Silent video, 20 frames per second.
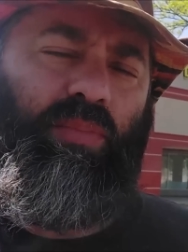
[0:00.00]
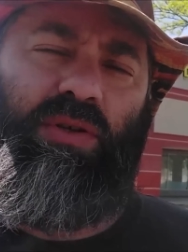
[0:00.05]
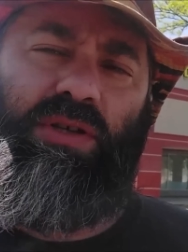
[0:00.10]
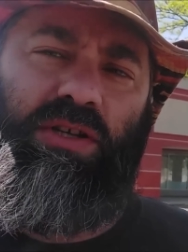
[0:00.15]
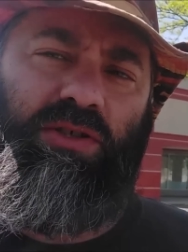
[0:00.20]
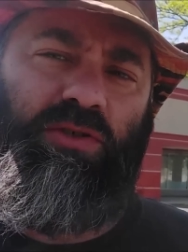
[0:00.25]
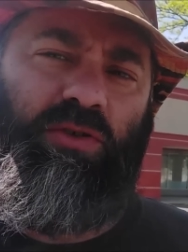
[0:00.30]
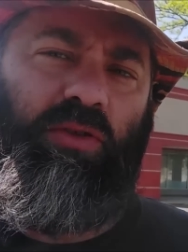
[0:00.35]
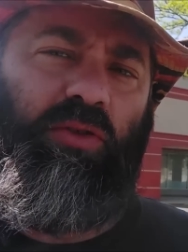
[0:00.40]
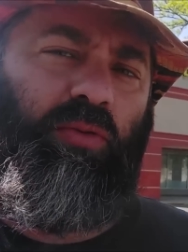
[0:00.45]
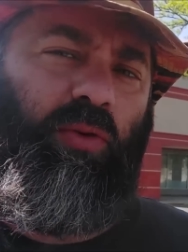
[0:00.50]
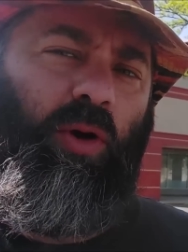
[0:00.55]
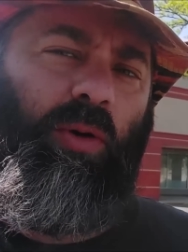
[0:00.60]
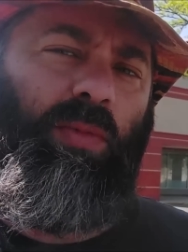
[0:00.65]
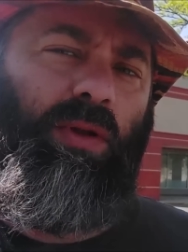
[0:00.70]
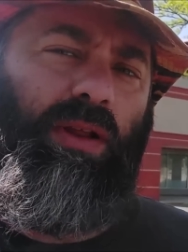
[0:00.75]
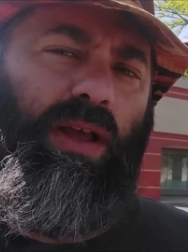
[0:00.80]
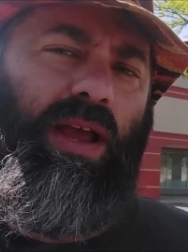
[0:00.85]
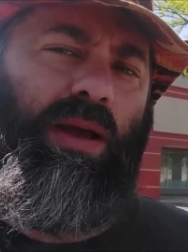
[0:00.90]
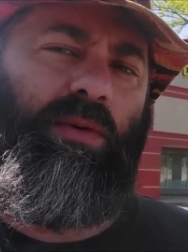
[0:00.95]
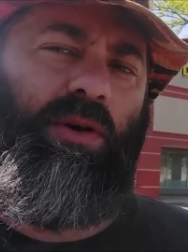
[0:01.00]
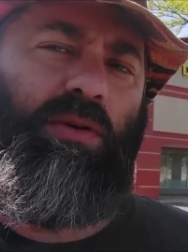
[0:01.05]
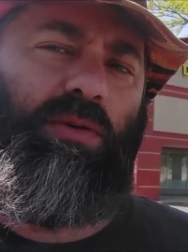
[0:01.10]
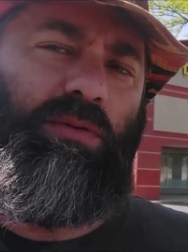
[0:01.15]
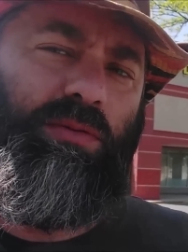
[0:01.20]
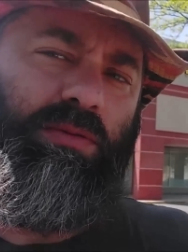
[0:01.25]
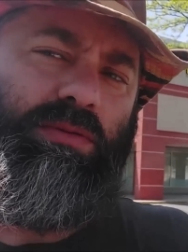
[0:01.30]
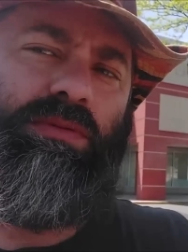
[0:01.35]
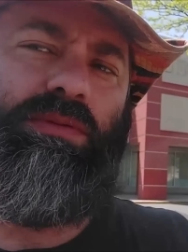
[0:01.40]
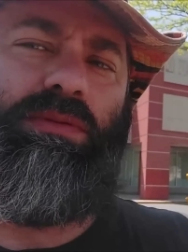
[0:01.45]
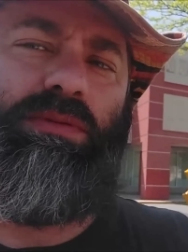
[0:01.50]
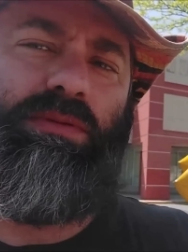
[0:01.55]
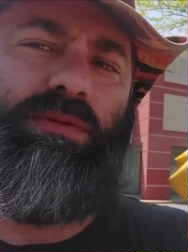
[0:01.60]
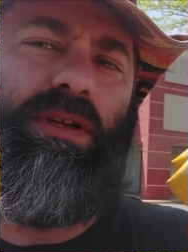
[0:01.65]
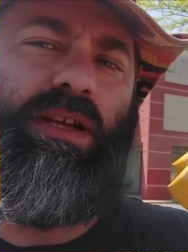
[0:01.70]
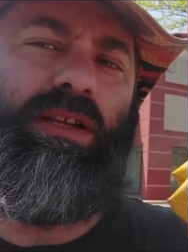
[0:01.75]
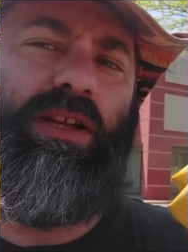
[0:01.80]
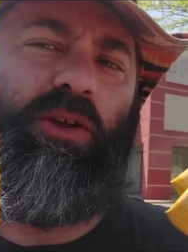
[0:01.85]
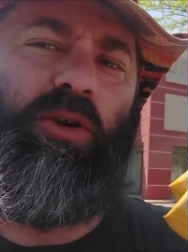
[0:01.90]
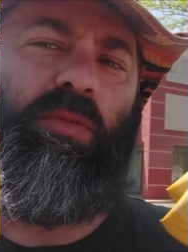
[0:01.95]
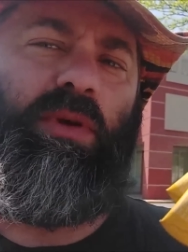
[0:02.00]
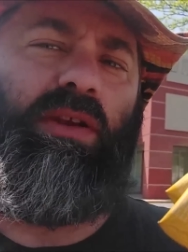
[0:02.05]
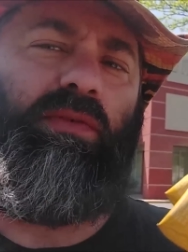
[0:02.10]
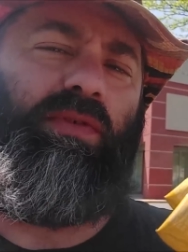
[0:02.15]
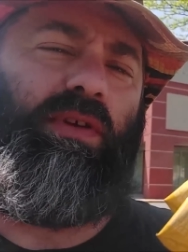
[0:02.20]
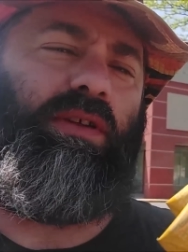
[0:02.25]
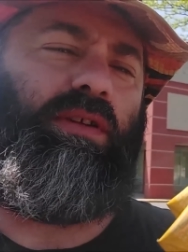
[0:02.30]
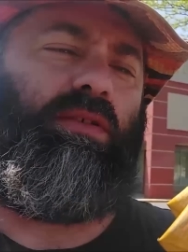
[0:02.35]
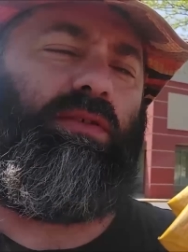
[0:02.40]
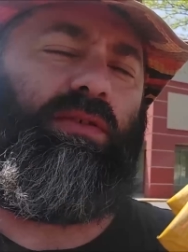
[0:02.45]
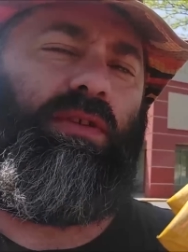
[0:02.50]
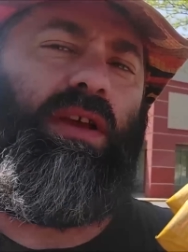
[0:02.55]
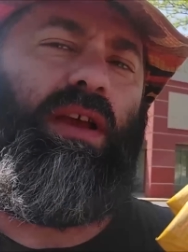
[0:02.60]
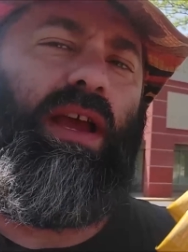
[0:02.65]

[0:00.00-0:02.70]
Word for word: potential throwable ammo and LEGO minifigures.